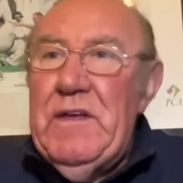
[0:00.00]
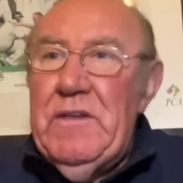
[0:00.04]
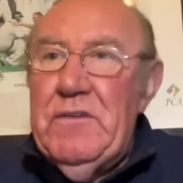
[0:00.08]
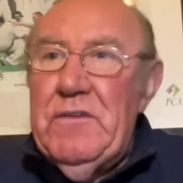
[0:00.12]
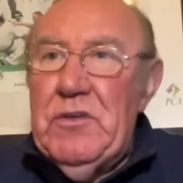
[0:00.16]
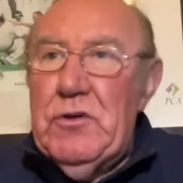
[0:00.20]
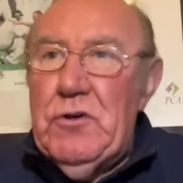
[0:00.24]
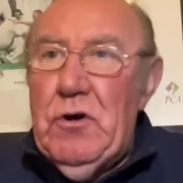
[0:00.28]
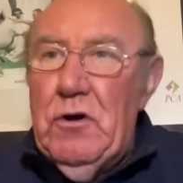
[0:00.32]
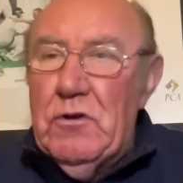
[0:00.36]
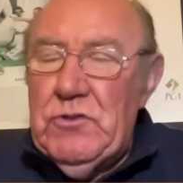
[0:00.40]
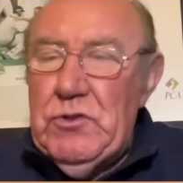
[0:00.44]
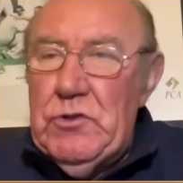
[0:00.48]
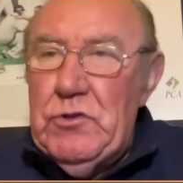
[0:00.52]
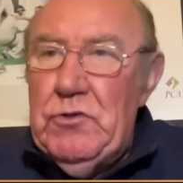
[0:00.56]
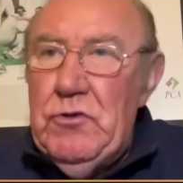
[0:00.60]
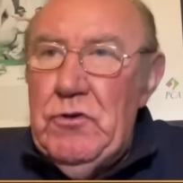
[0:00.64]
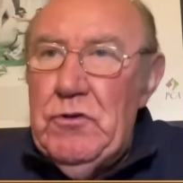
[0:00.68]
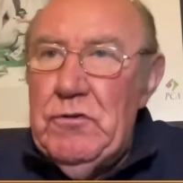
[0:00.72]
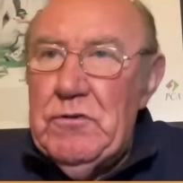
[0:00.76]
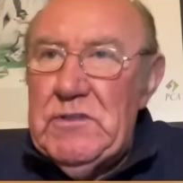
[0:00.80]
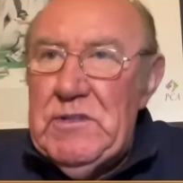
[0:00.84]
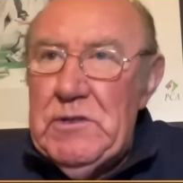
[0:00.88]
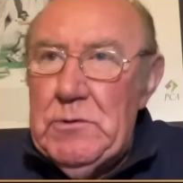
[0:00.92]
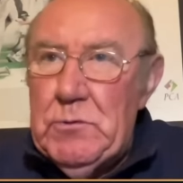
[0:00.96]
The
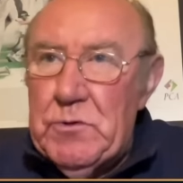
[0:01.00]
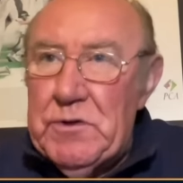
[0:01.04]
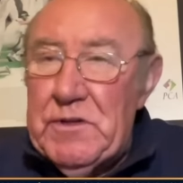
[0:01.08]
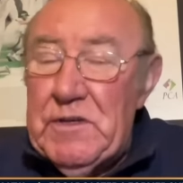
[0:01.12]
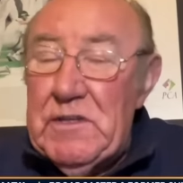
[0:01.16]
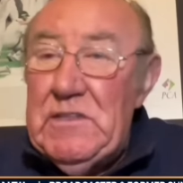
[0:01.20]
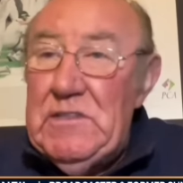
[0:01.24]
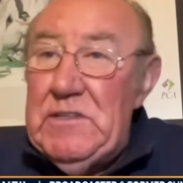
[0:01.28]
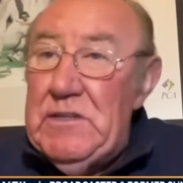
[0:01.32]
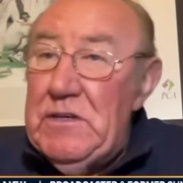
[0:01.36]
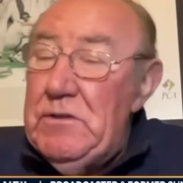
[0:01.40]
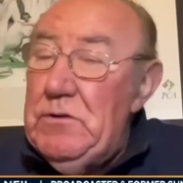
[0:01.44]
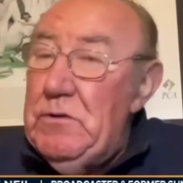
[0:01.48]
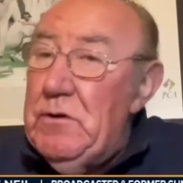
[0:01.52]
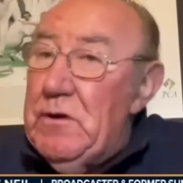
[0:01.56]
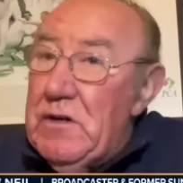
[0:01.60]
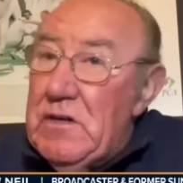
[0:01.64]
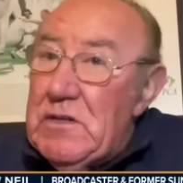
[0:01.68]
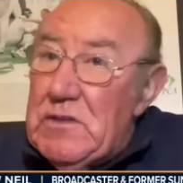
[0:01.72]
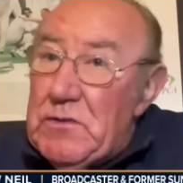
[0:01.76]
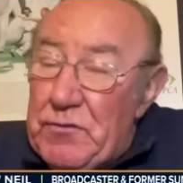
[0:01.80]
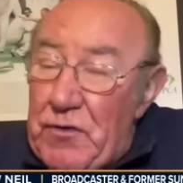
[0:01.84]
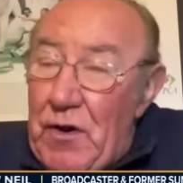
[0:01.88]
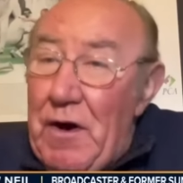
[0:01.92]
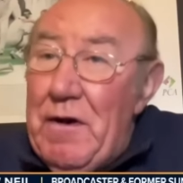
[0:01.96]
continuity will continue, and
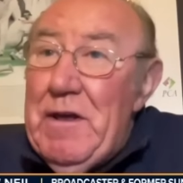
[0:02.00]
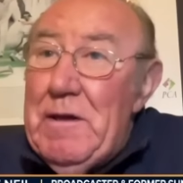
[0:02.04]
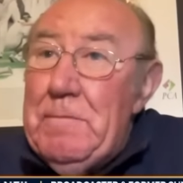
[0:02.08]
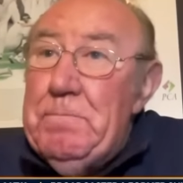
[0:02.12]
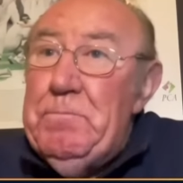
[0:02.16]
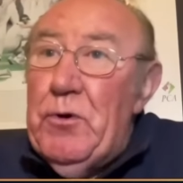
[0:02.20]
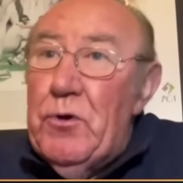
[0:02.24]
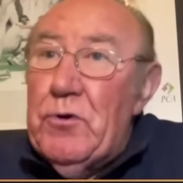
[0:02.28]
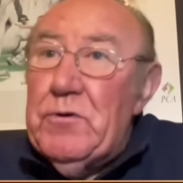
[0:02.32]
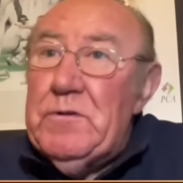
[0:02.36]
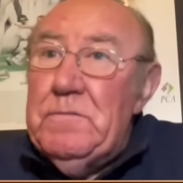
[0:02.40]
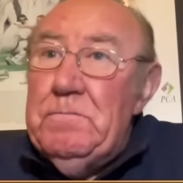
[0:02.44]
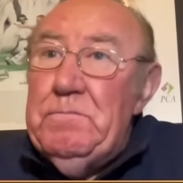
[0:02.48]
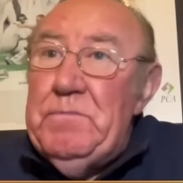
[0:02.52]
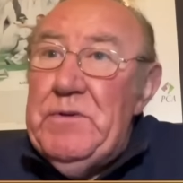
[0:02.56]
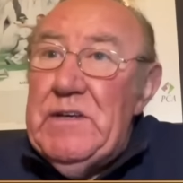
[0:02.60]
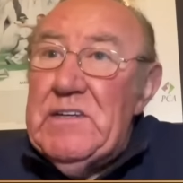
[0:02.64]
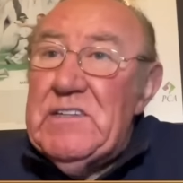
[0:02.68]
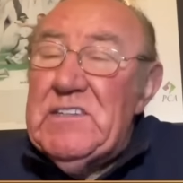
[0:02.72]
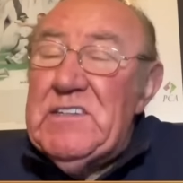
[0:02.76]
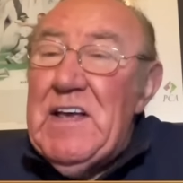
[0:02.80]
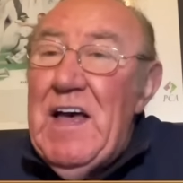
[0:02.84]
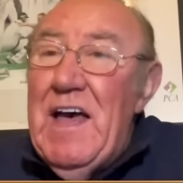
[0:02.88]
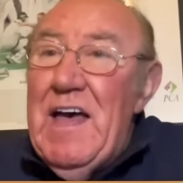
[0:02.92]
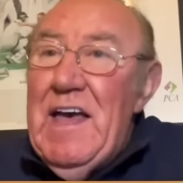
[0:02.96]
it's very important,
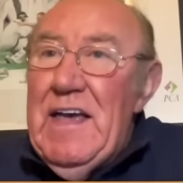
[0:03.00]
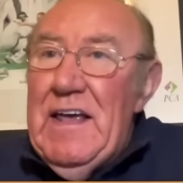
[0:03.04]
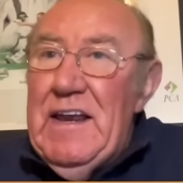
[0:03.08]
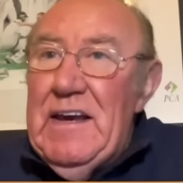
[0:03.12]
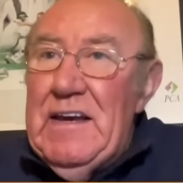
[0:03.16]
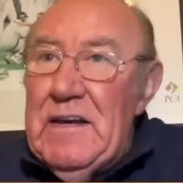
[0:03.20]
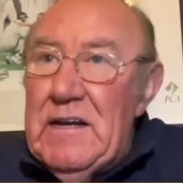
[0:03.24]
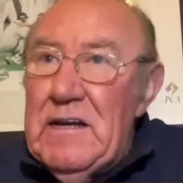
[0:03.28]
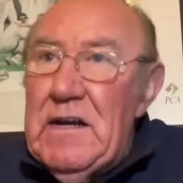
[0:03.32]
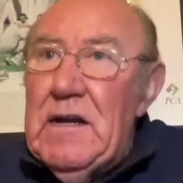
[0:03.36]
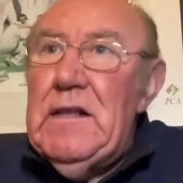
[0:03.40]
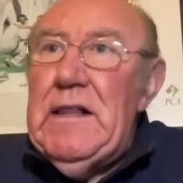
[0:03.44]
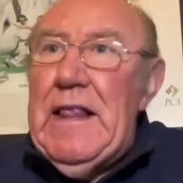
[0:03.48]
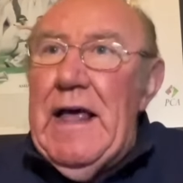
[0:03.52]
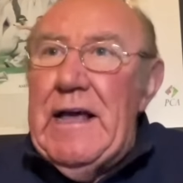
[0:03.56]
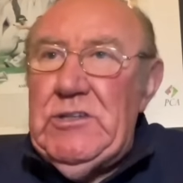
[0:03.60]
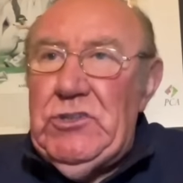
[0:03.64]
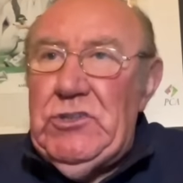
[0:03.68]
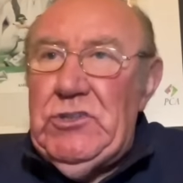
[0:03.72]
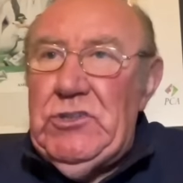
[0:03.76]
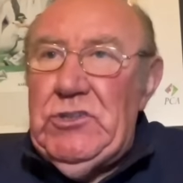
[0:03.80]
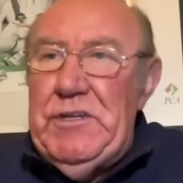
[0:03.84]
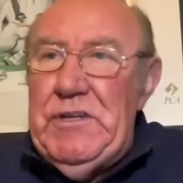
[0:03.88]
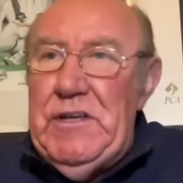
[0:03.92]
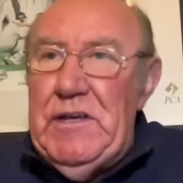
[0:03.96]
Piers, in an
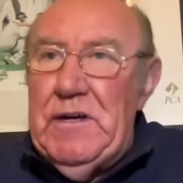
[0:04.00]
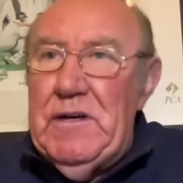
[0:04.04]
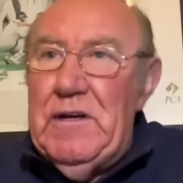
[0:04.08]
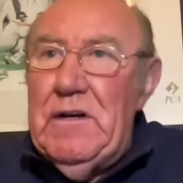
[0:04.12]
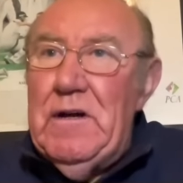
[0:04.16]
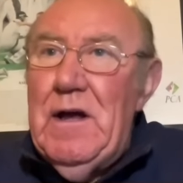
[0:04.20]
election year.